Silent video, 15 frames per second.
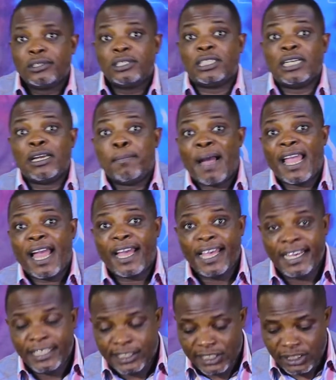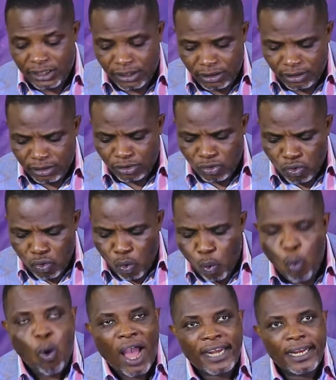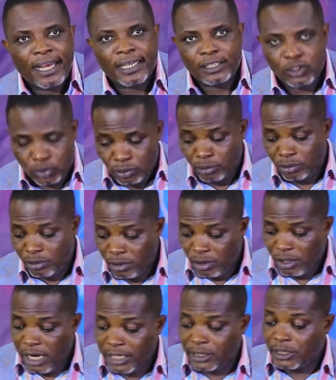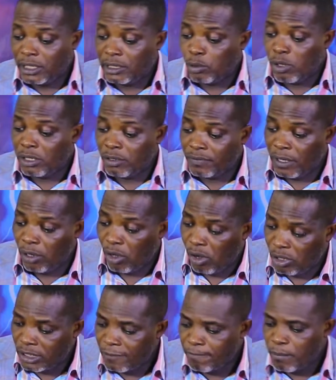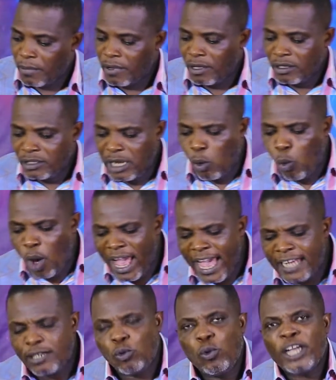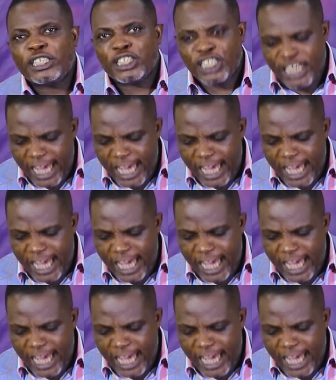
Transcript: Jeremiah 18, 1 and 2. Let's hear the word of the Lord. The word which